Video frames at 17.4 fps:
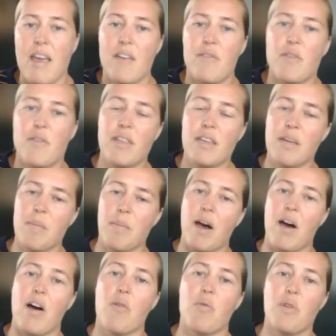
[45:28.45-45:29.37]
If you think
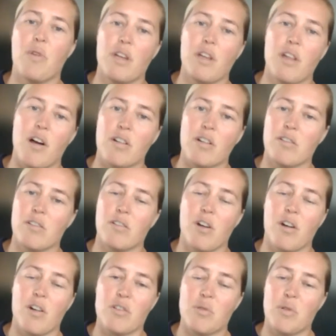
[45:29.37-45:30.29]
about a really large,
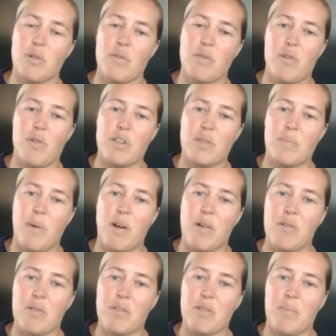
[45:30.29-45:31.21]
large 24 inch
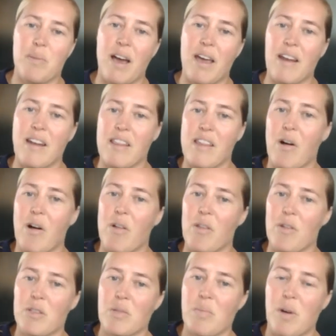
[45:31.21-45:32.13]
ponderosa pine and then all
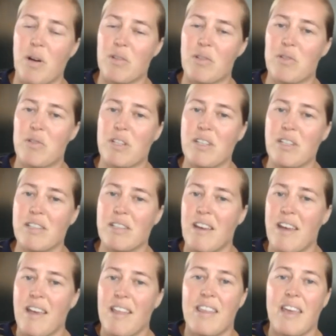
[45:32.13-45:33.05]
those small trees,
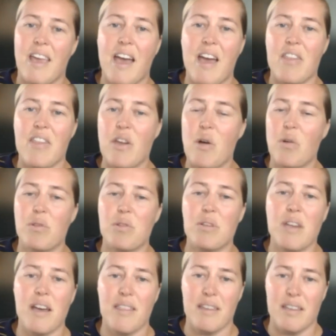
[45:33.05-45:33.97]
they ha- they hold
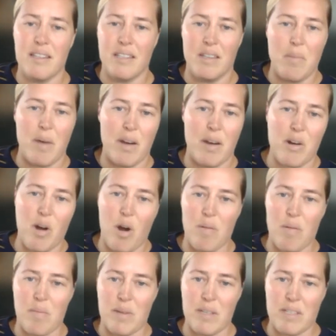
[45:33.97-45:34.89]
nothing to the amount of
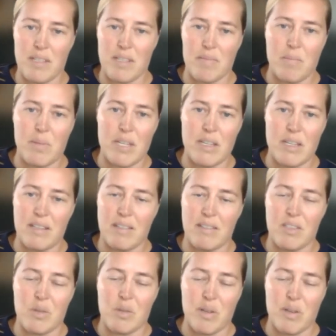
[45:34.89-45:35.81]
carbon being
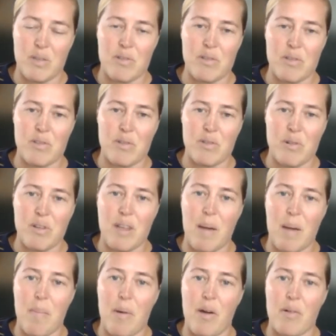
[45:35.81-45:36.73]
sequestered and stored in
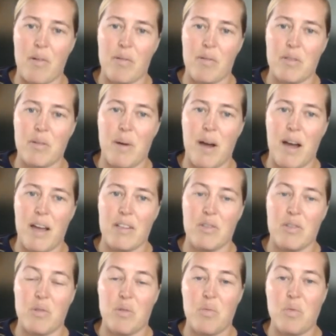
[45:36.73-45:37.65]
that ponderosa pine.
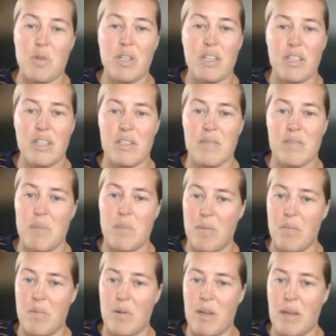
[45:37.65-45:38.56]
So there really is
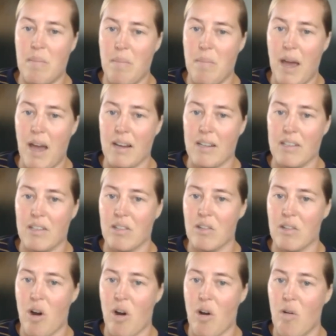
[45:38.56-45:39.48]
minimal impact to
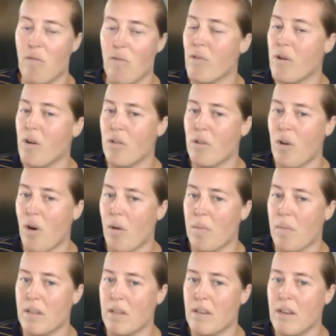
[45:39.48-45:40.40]
the car- overall
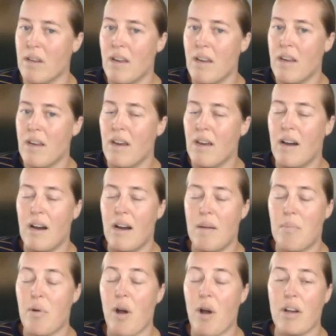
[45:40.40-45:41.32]
carbon
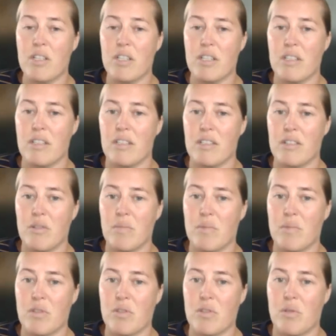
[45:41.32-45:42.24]
uh, project in
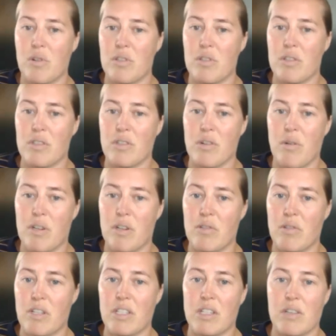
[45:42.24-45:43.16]
terms of storage and
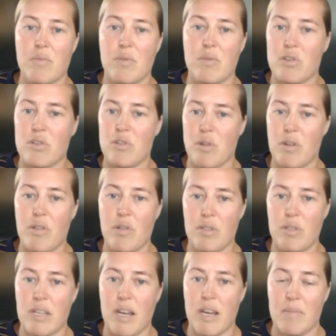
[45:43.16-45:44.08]
sequestration when you're doing
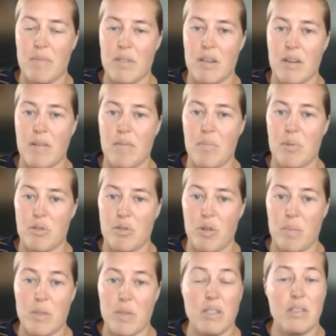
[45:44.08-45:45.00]
those types of
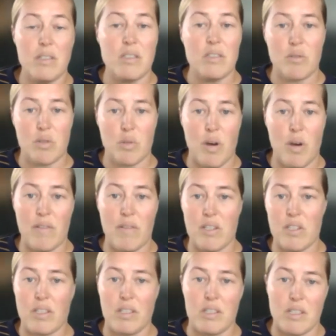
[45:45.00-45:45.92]
prescriptions. So 12
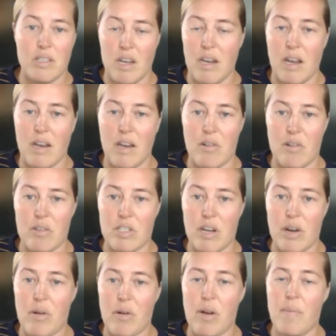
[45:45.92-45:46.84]
inches and, and under in
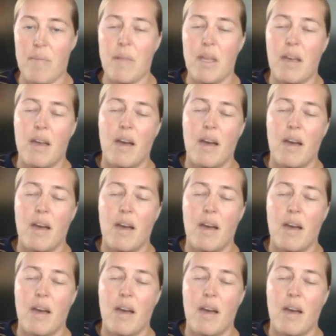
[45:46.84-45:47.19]
general.